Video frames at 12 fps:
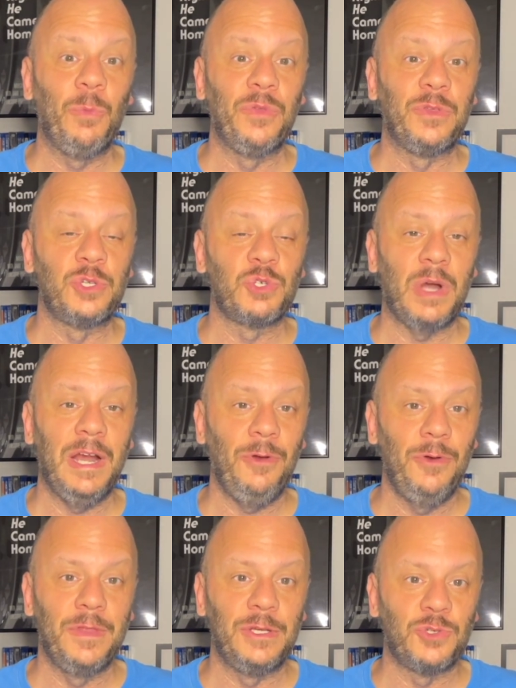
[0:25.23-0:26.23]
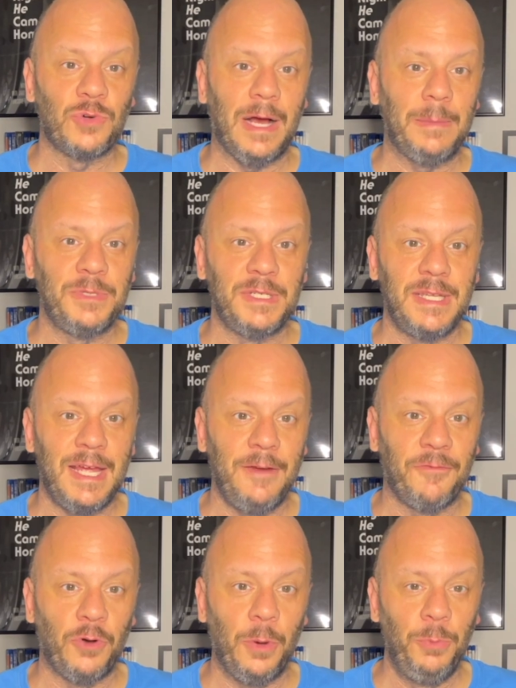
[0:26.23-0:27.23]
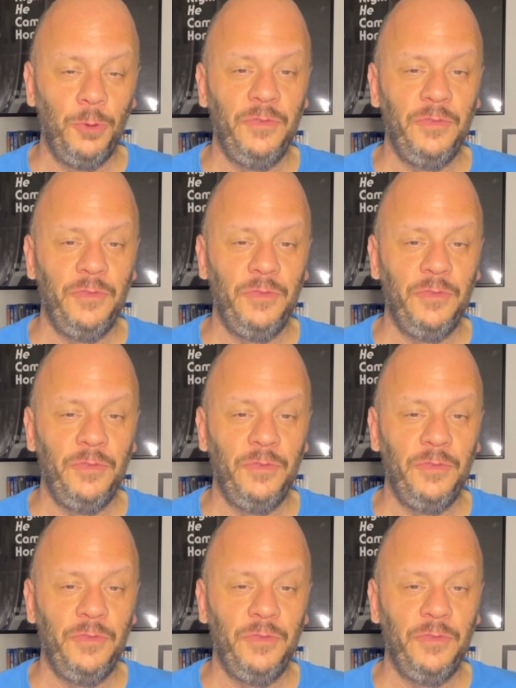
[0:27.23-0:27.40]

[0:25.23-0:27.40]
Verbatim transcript: with the trailer that dropped today for a movie